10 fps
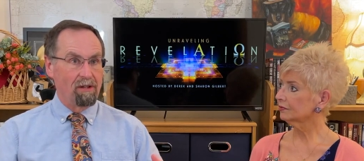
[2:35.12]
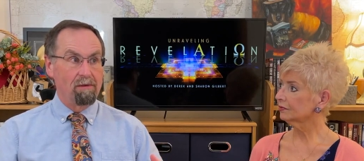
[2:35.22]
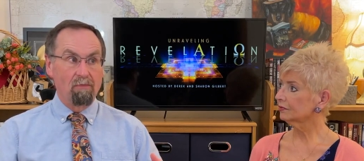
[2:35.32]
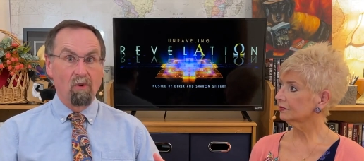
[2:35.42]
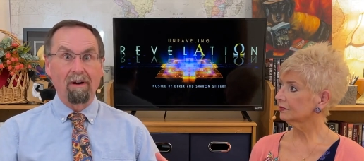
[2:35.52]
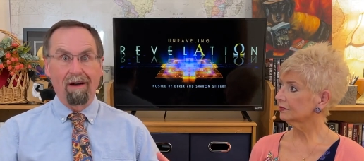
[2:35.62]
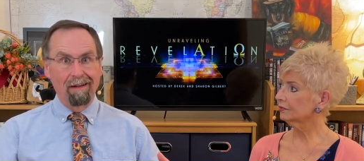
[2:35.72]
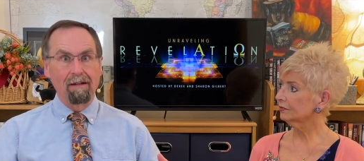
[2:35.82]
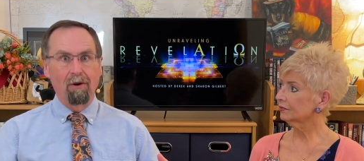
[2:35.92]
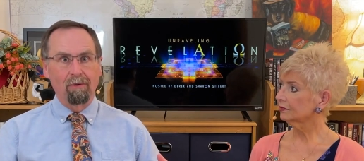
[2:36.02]
Speaker 1: the more
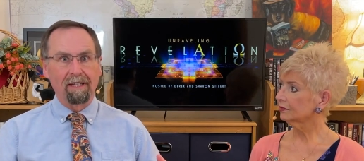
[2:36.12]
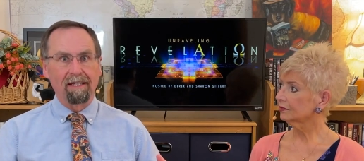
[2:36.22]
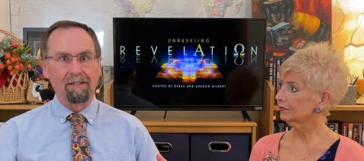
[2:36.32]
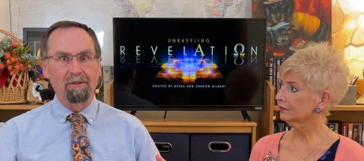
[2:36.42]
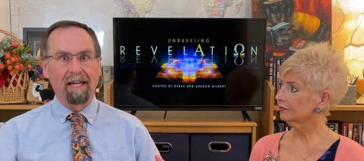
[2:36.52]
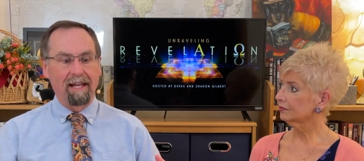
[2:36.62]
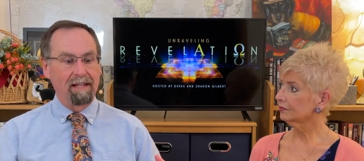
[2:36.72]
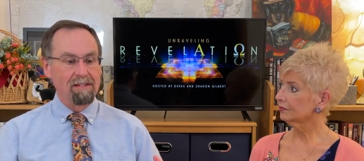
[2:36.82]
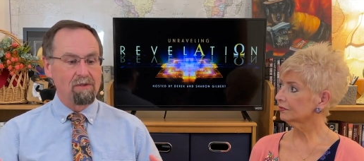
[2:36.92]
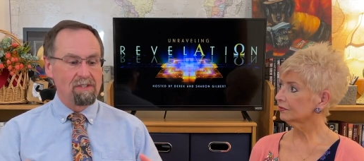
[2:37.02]
unholy you get.
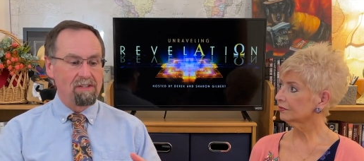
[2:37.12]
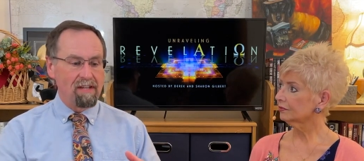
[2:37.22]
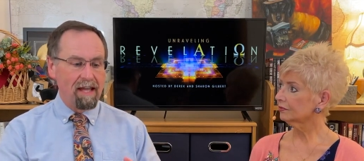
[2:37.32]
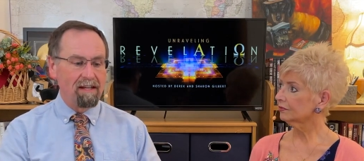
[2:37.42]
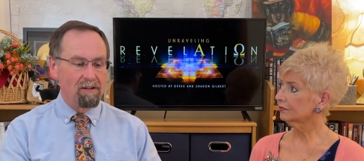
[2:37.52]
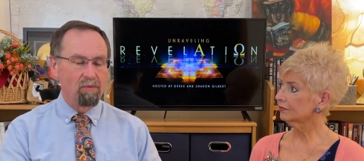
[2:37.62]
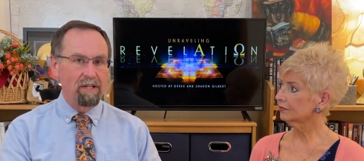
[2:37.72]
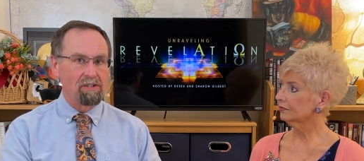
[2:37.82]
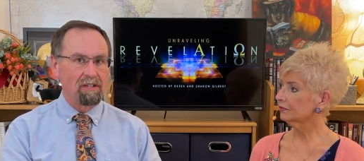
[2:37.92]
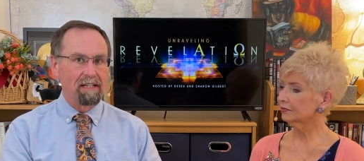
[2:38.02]
And this was intended
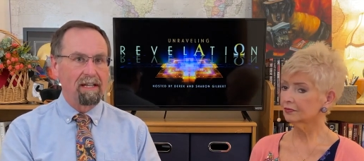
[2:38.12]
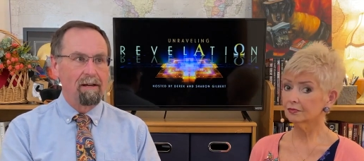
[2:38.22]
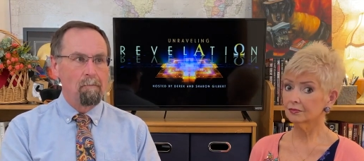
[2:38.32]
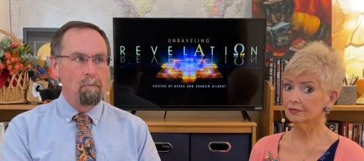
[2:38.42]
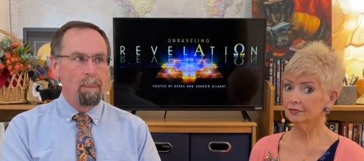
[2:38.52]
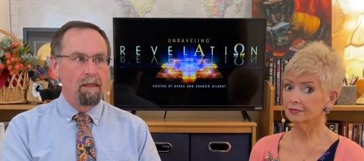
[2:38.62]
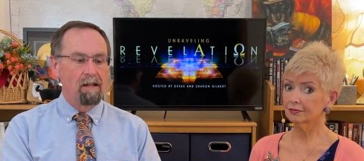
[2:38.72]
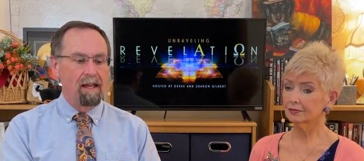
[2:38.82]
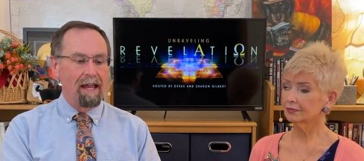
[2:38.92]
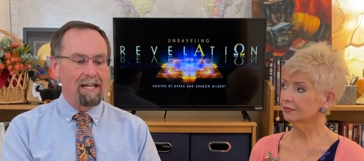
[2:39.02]
originally
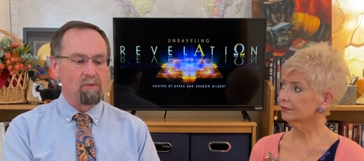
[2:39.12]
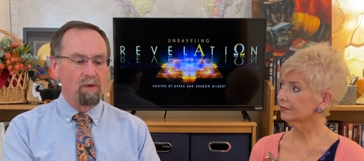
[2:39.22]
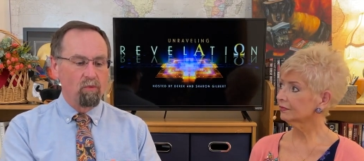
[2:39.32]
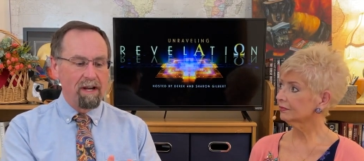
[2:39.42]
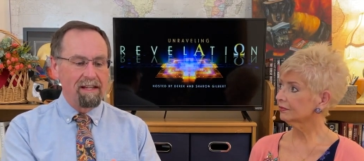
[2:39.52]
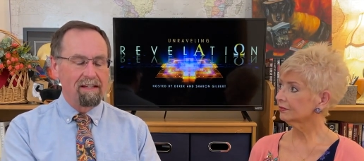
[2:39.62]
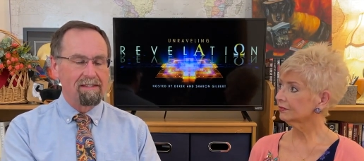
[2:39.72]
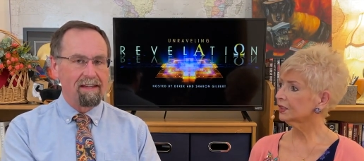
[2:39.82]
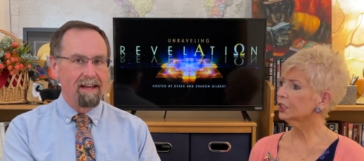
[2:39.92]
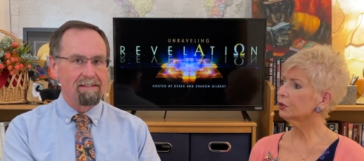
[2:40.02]
as we read
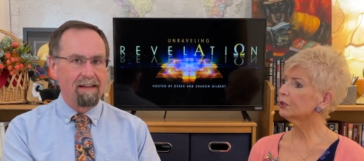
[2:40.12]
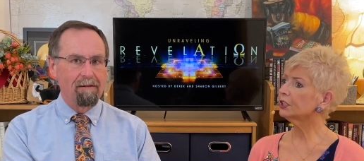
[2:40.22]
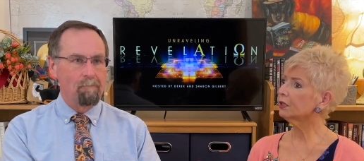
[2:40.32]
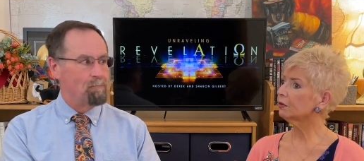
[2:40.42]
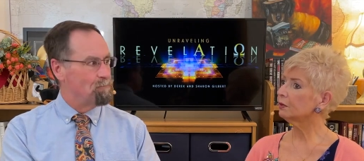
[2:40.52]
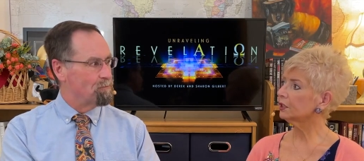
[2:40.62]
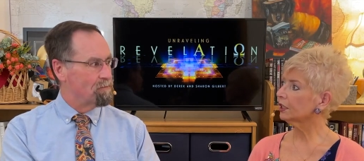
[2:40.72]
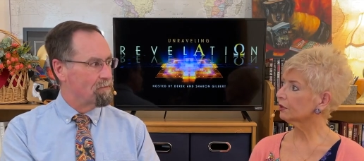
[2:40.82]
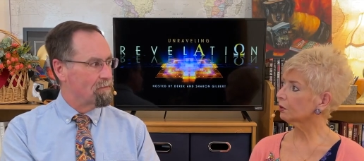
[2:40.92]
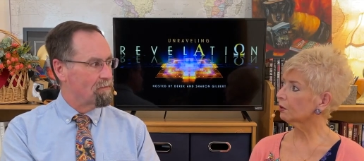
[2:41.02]
this as you would a, think it
Speaker 2: would be the
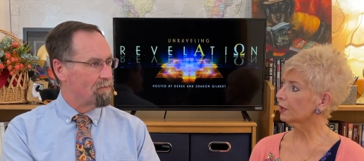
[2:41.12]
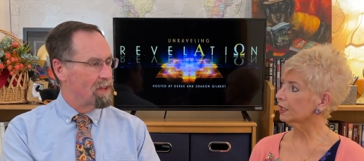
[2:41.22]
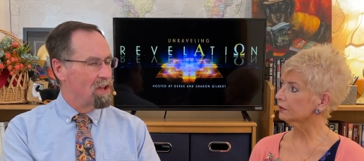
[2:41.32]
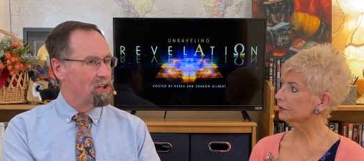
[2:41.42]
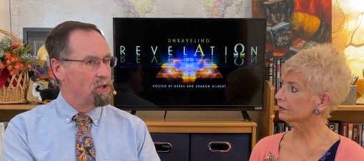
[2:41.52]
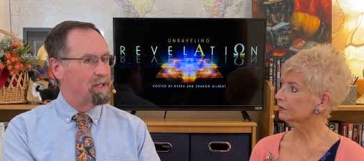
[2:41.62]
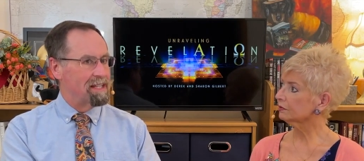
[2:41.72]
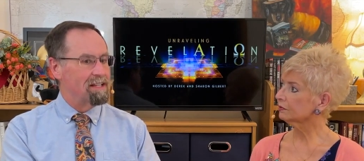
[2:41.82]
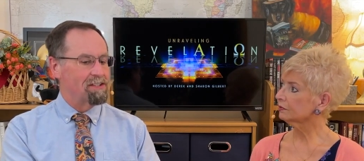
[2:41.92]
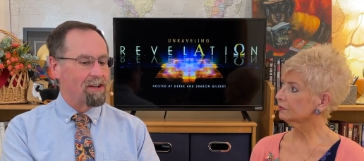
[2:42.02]
other way around.
Speaker 1: You would
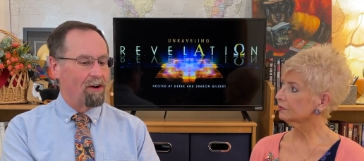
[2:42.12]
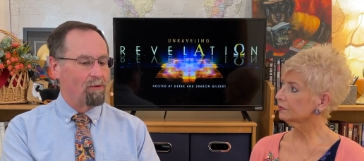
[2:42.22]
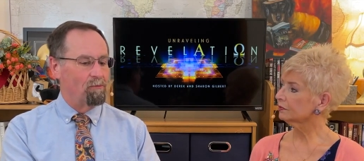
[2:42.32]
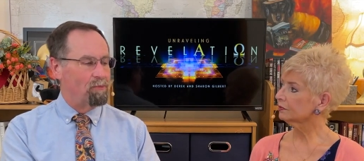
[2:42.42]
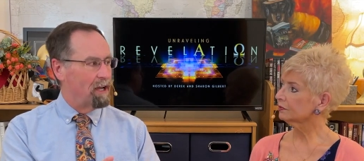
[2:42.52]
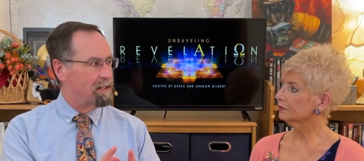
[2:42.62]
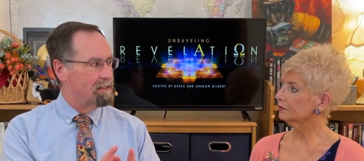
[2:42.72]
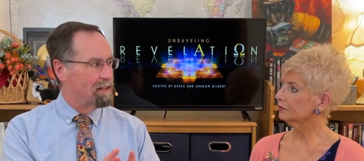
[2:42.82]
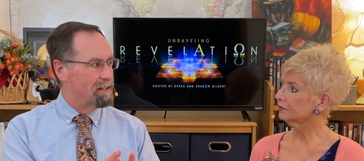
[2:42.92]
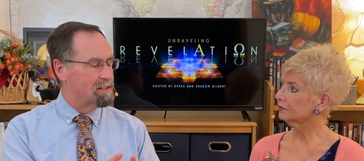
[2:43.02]
think so,
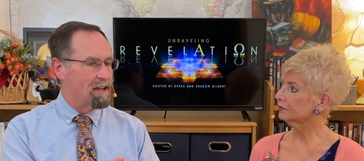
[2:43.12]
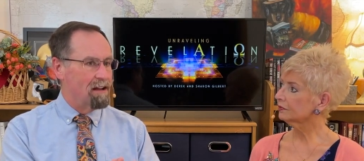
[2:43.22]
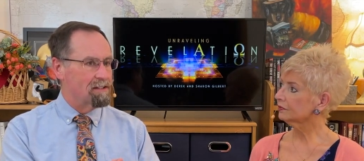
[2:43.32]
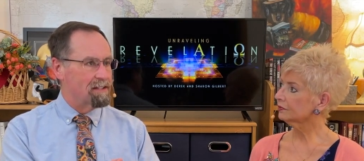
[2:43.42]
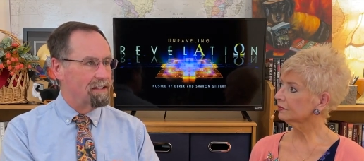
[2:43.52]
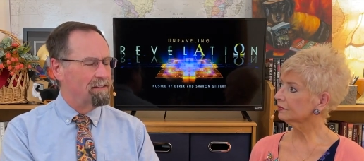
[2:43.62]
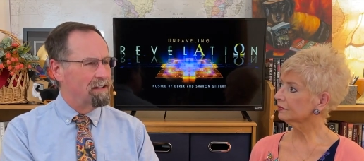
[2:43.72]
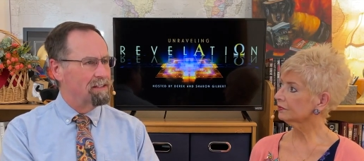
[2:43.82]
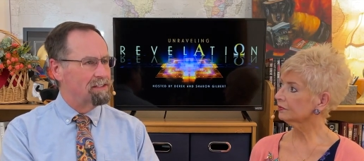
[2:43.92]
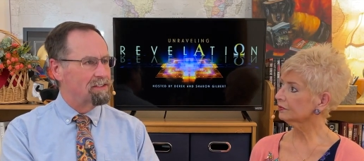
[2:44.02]
but uh, scholars say
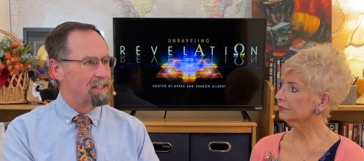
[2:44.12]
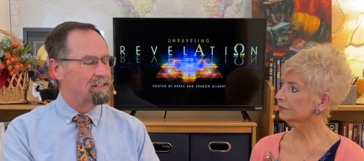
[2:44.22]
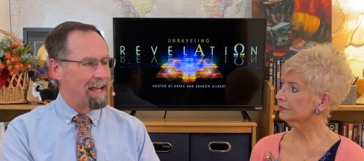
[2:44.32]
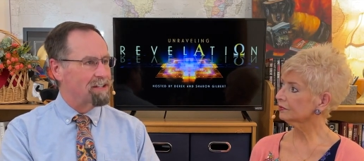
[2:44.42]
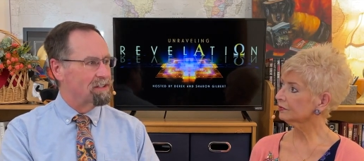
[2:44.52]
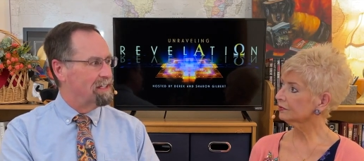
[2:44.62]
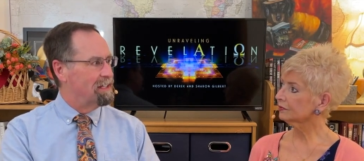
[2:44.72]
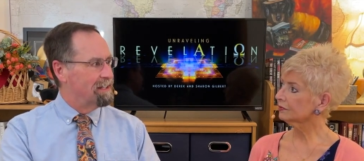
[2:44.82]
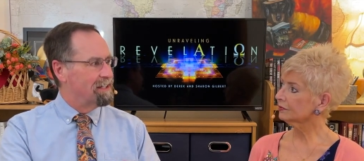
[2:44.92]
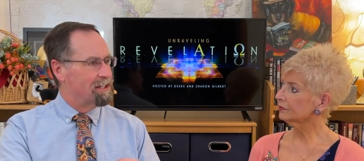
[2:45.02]
no. It's it's
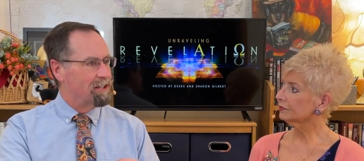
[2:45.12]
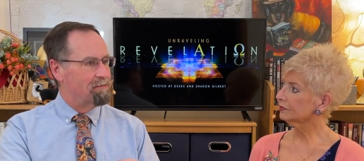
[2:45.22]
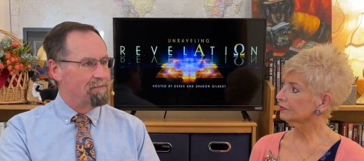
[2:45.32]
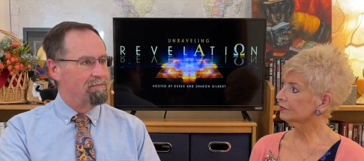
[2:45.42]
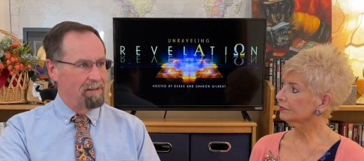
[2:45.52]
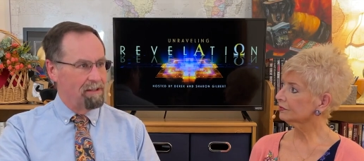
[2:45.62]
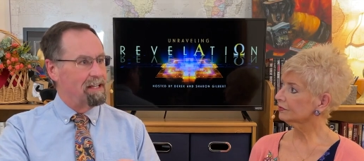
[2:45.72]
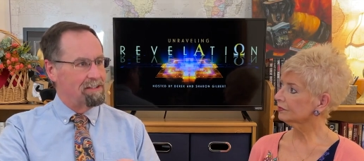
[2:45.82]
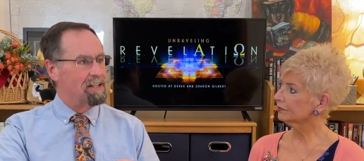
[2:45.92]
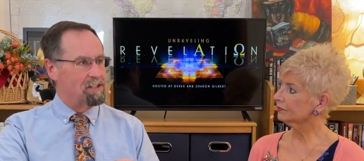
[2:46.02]
actually
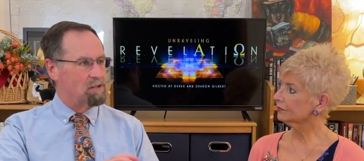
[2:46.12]
it, it's